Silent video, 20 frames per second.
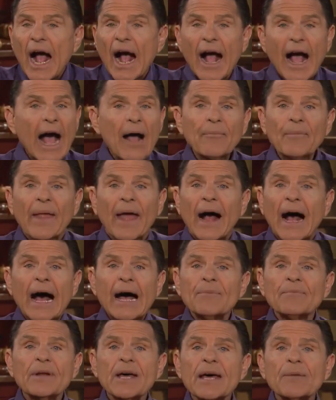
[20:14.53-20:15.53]
I'm,
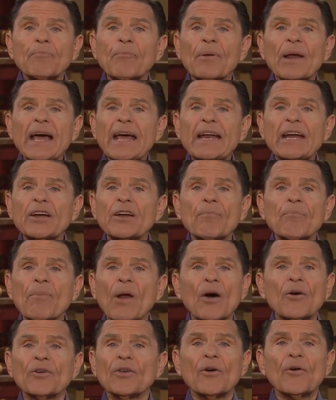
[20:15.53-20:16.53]
I'm not planning to
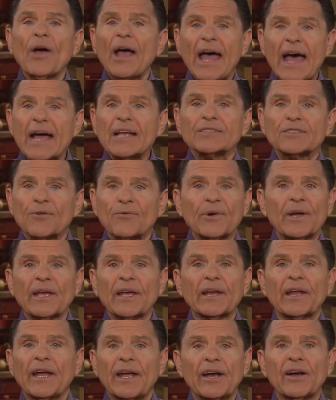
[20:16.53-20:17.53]
blow your house away
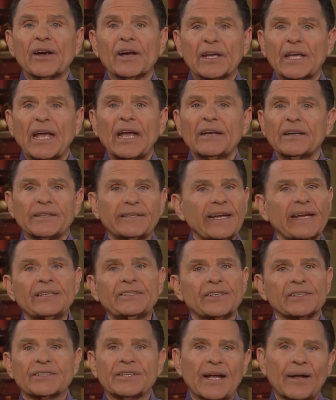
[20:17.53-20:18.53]
in a hurricane to
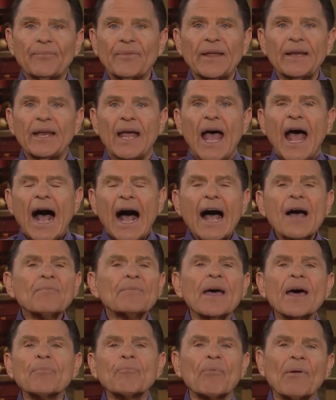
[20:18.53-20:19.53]
teach you something. I'm
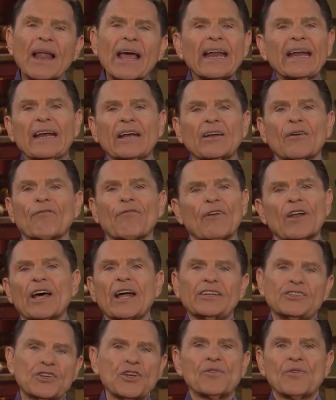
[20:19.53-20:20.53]
not planning to
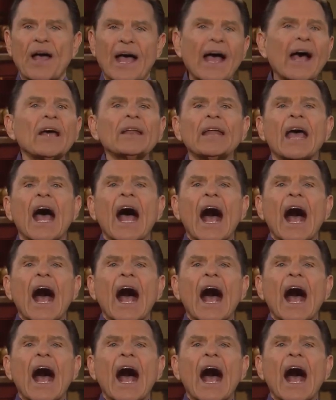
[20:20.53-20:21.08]
flood you out.